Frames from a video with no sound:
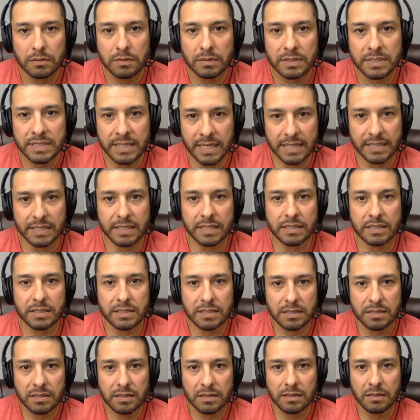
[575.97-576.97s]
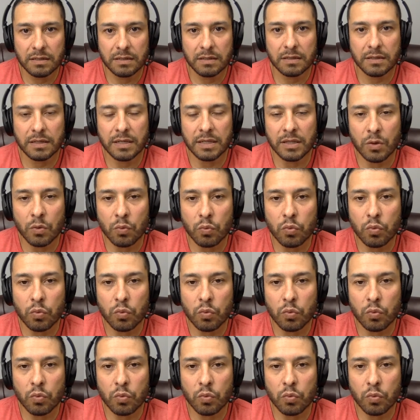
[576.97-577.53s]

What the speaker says: sentence, the